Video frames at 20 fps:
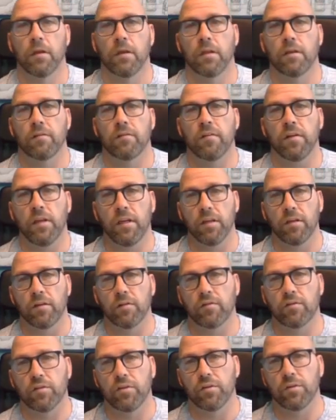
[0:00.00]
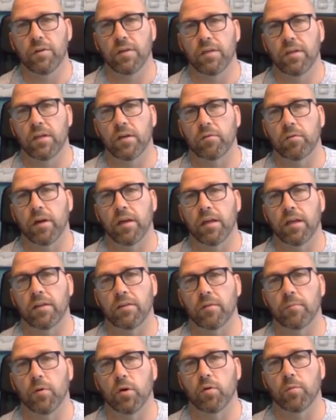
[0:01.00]
You can see there's two in here right
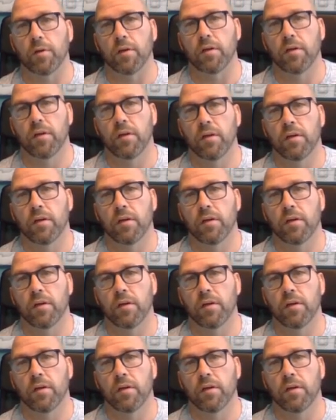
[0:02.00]
at the moment.